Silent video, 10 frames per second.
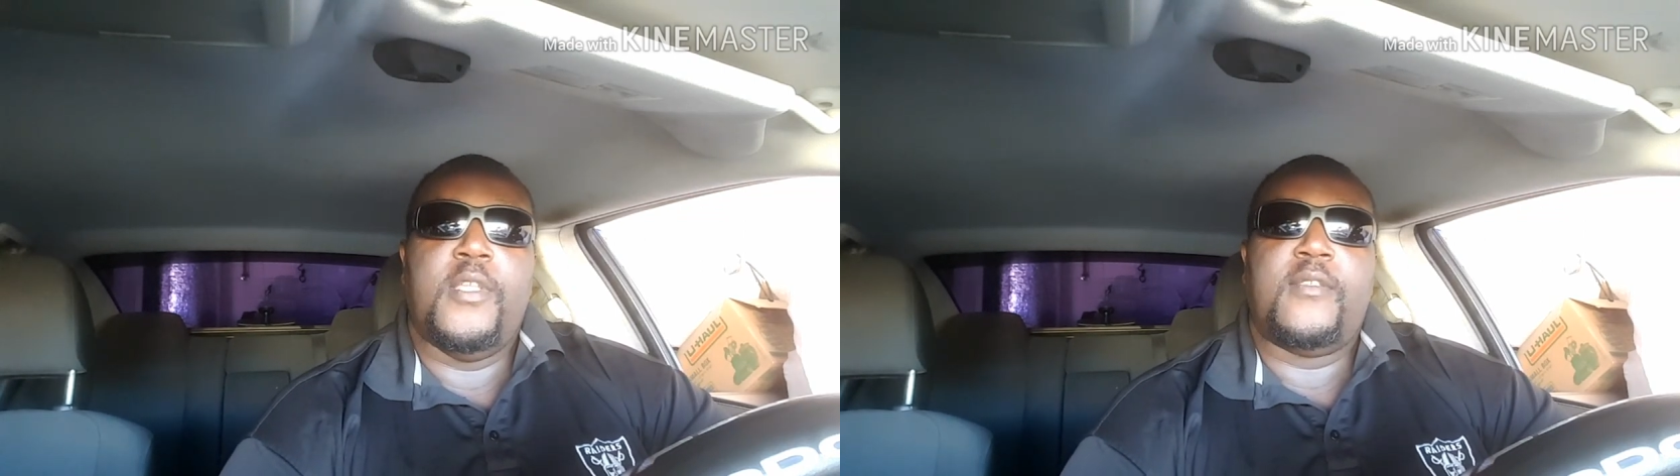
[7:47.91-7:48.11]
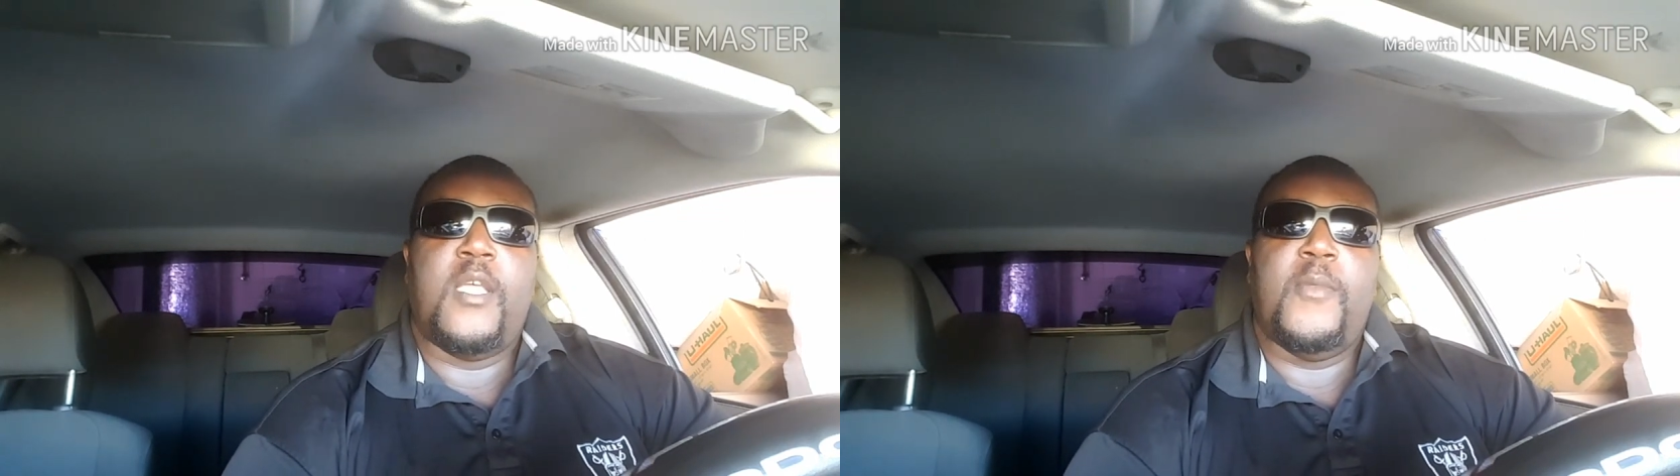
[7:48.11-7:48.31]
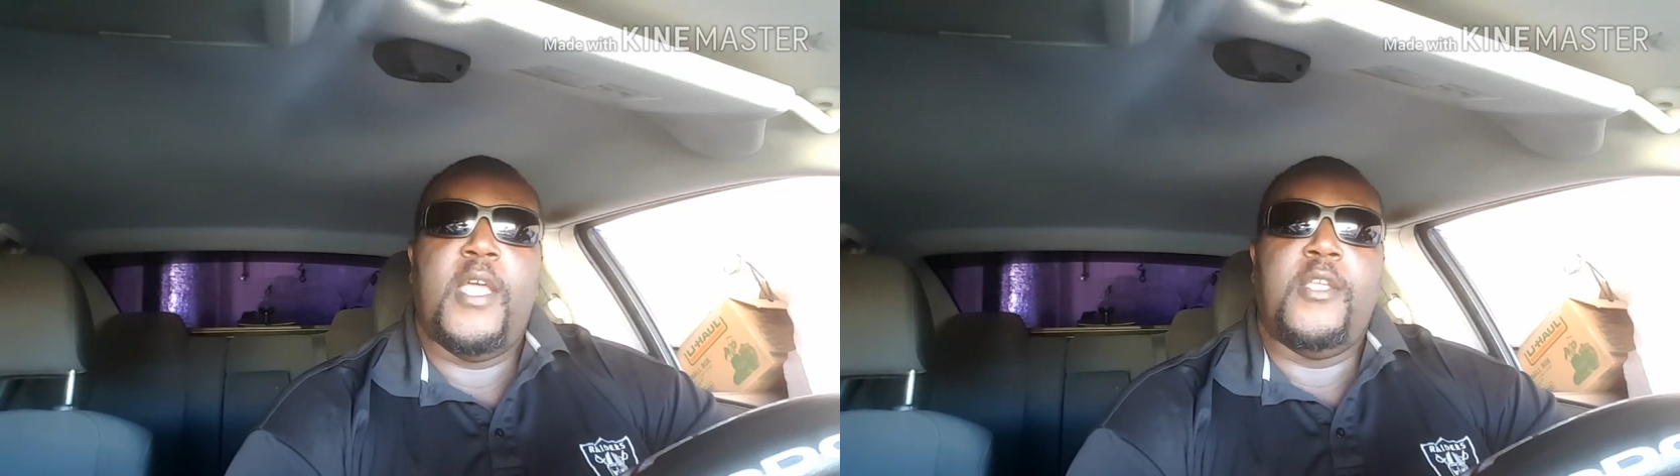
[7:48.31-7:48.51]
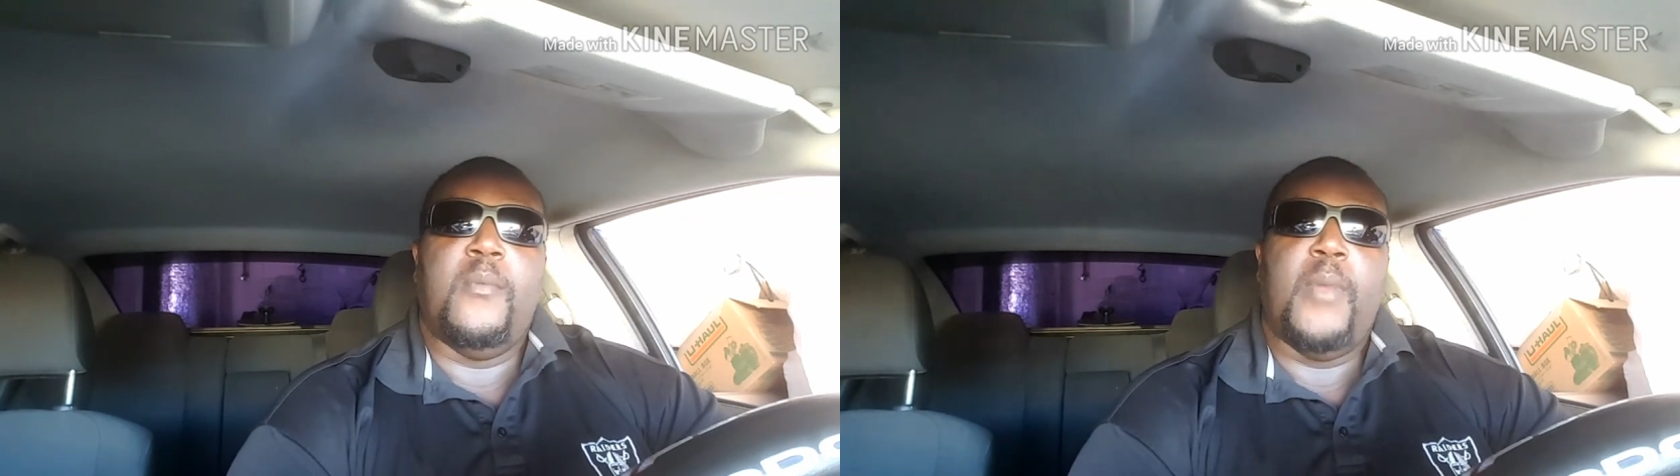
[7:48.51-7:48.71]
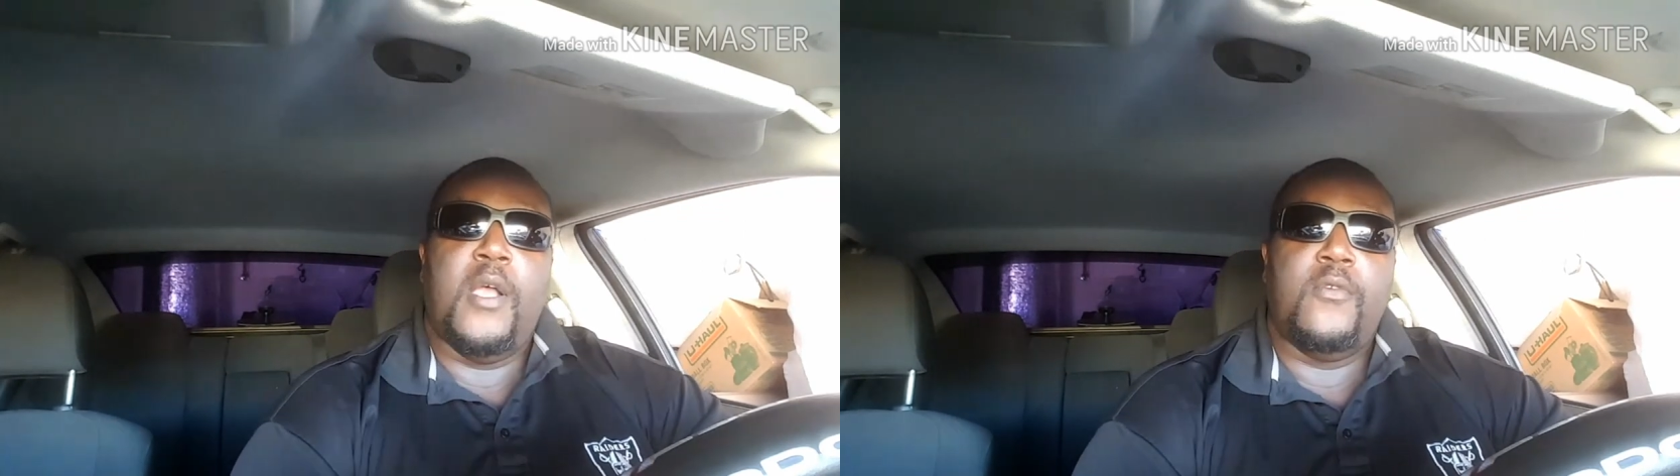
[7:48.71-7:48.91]
that's coming out of
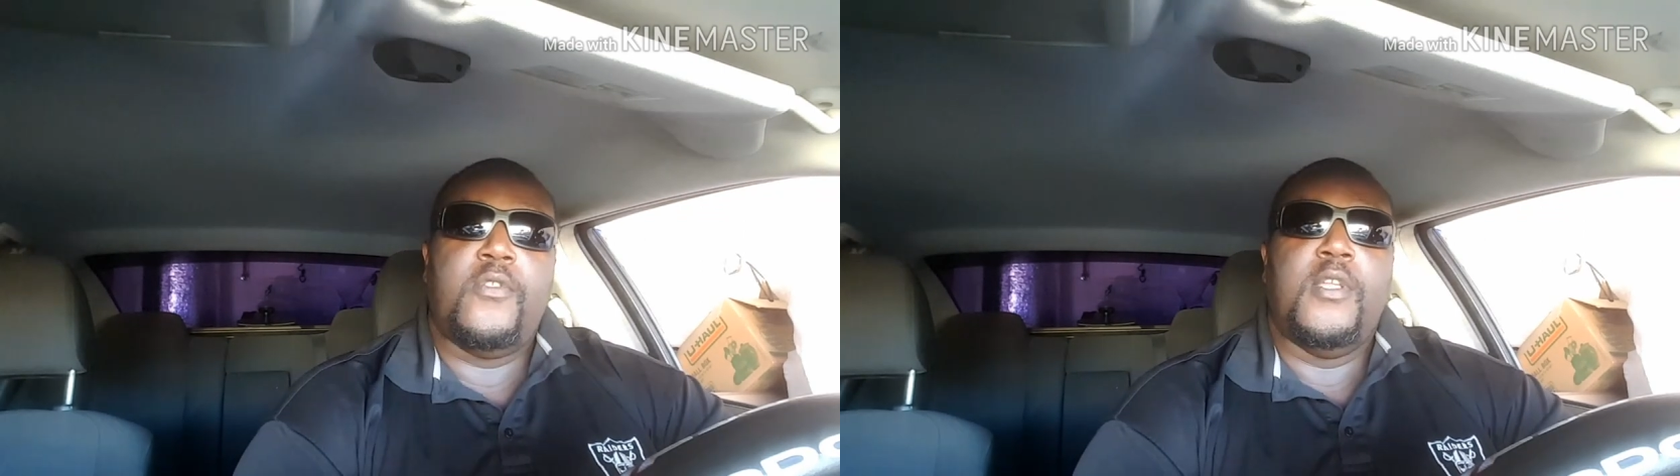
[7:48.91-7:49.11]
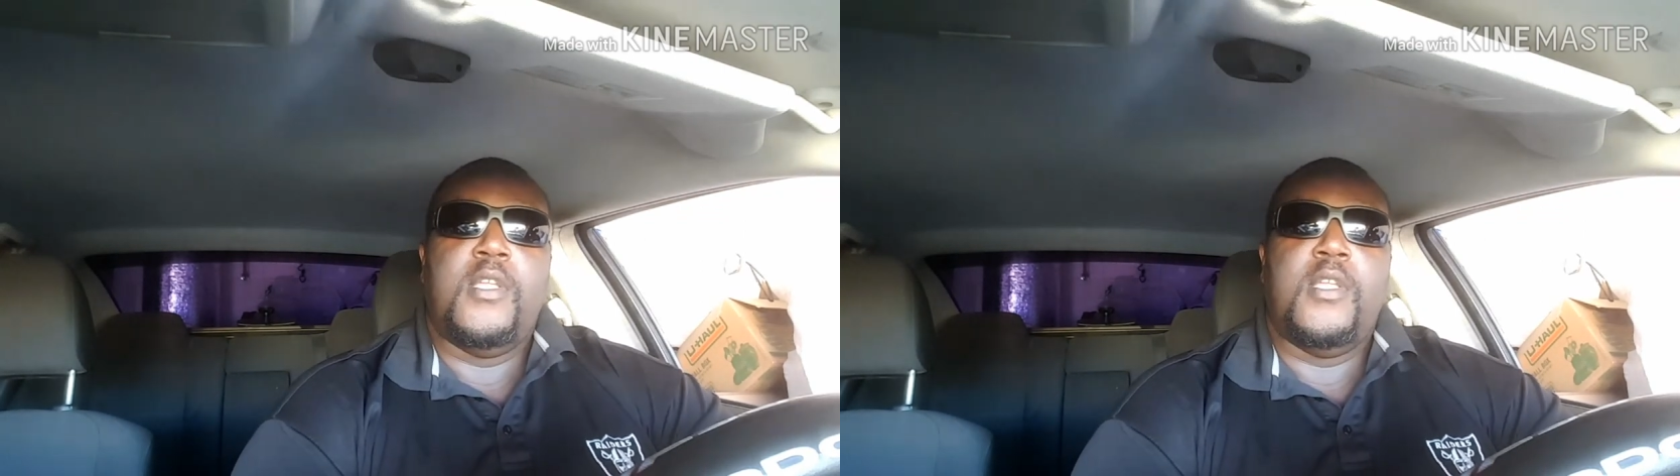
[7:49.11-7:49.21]
your mouth,